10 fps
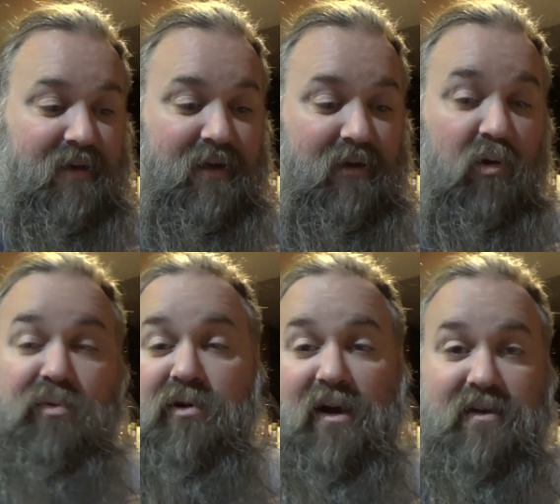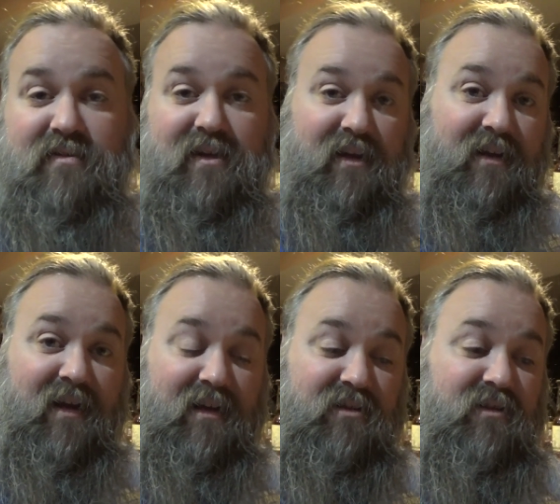and I hope you guys stay
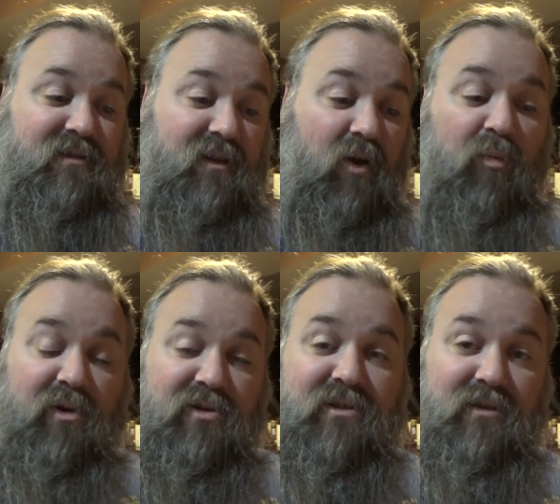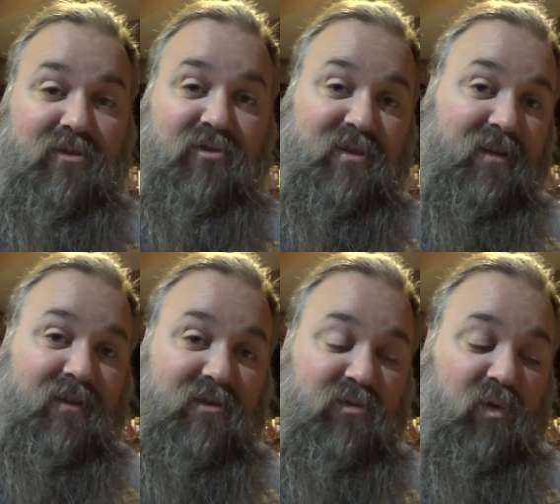engaged and hope you're still interested in
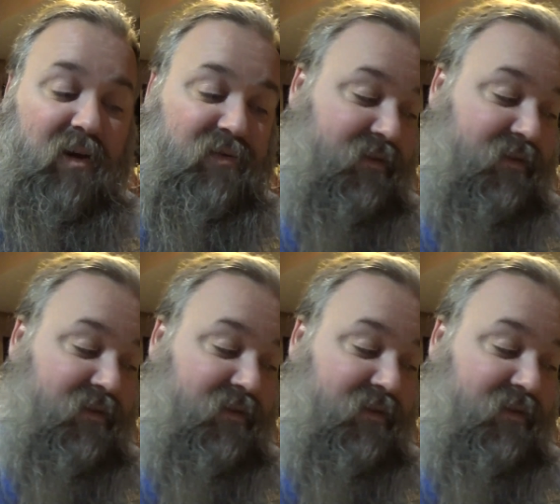this as well.